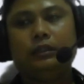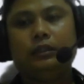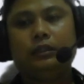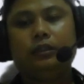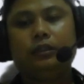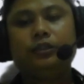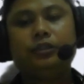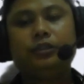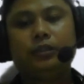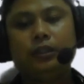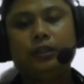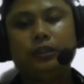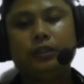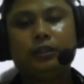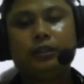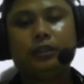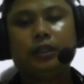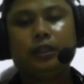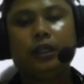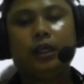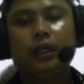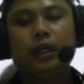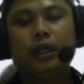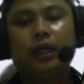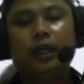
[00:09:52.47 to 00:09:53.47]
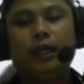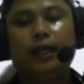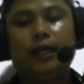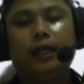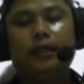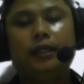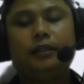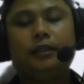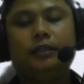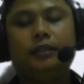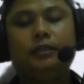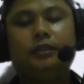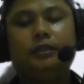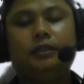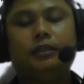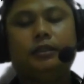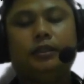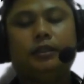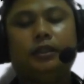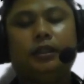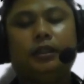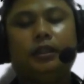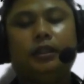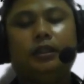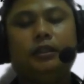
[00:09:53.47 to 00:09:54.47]
research, and
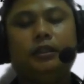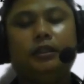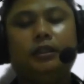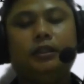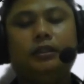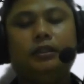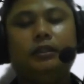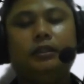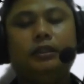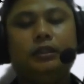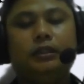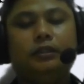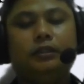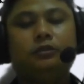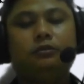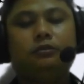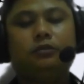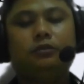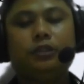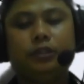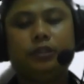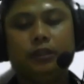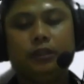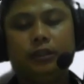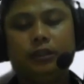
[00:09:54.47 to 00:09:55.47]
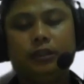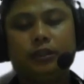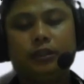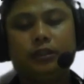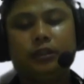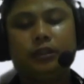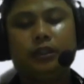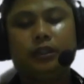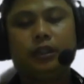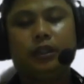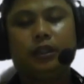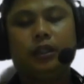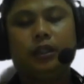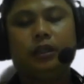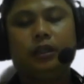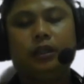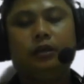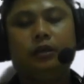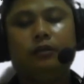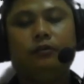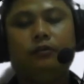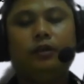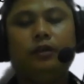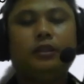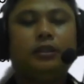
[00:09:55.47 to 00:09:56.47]
this research,
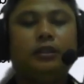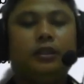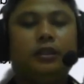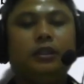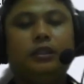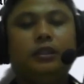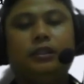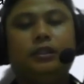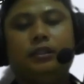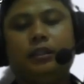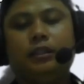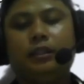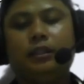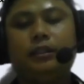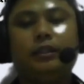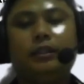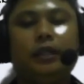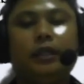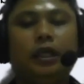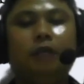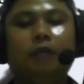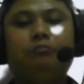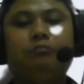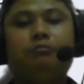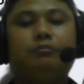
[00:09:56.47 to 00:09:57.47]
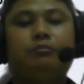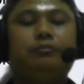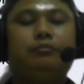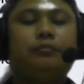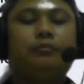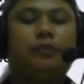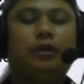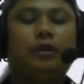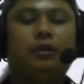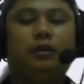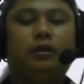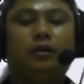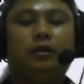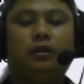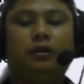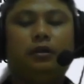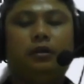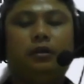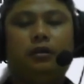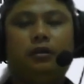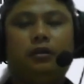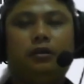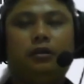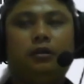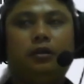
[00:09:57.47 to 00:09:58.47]
what is the gap,
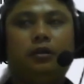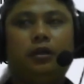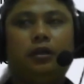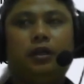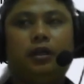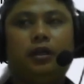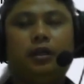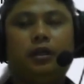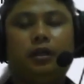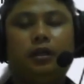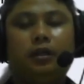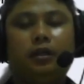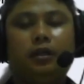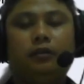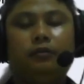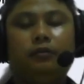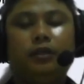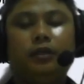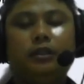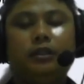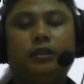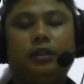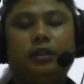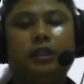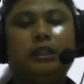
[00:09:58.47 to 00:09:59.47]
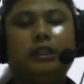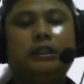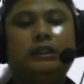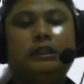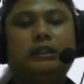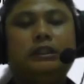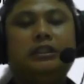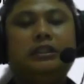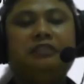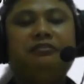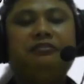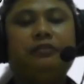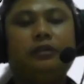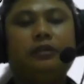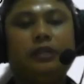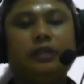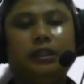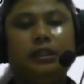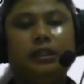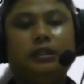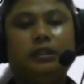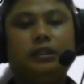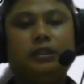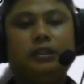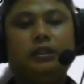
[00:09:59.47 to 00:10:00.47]
or what's the
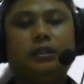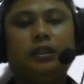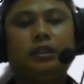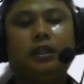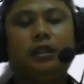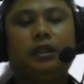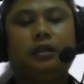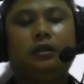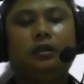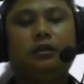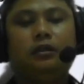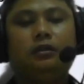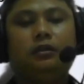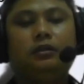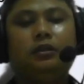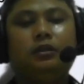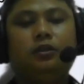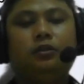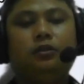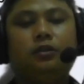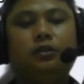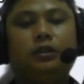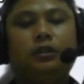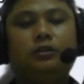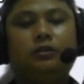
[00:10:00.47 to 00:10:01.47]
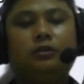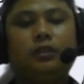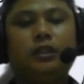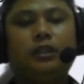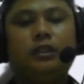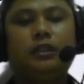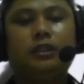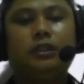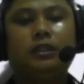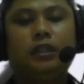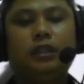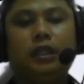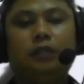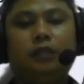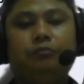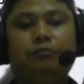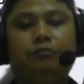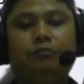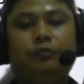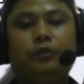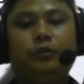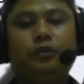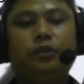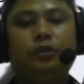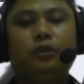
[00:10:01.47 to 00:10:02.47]
difference, or your rationality and
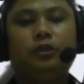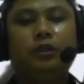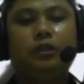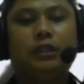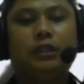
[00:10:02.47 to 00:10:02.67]
your